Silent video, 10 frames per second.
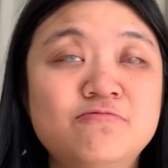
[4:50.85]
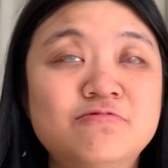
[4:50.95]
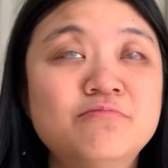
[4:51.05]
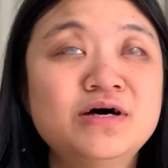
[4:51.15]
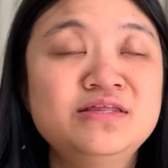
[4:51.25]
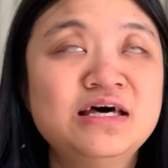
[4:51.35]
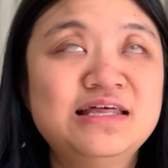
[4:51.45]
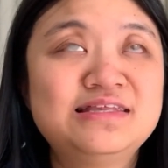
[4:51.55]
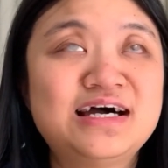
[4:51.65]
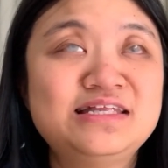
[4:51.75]
woman
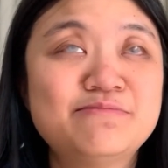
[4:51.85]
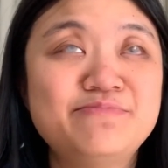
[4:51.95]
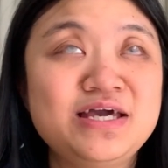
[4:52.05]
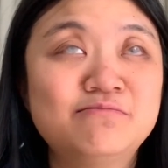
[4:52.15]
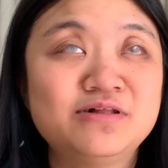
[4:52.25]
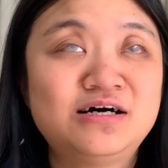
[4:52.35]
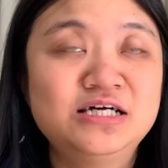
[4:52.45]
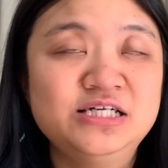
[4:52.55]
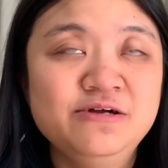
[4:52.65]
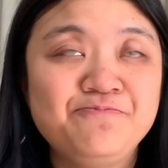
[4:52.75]
than being
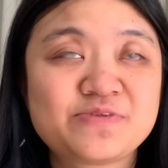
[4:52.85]
blind,